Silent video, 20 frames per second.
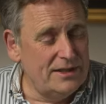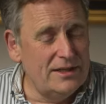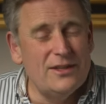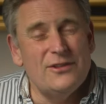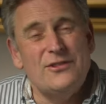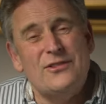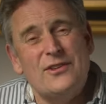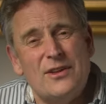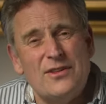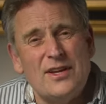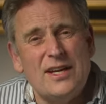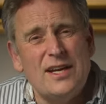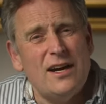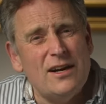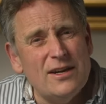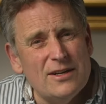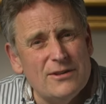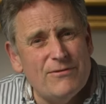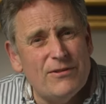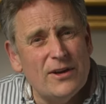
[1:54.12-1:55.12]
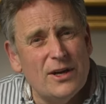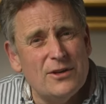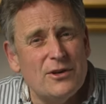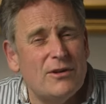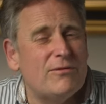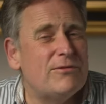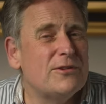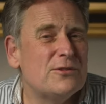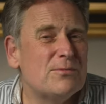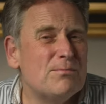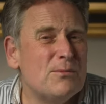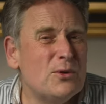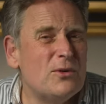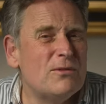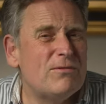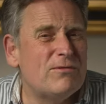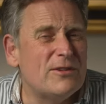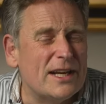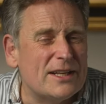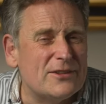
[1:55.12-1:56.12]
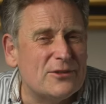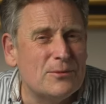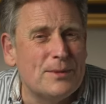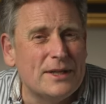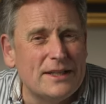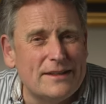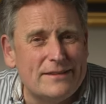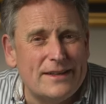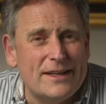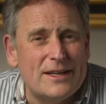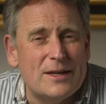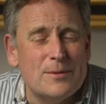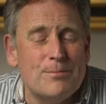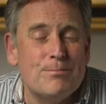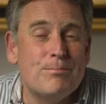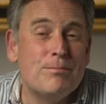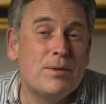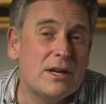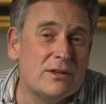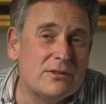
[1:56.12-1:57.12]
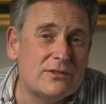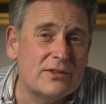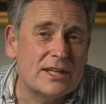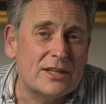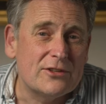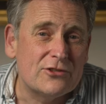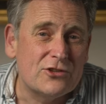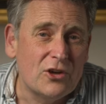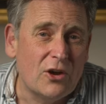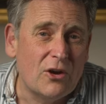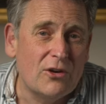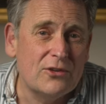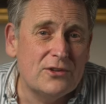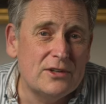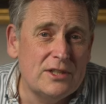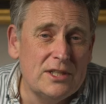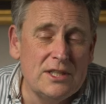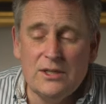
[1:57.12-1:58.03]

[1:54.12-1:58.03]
So the iPhone offers more flexibility composing a shot,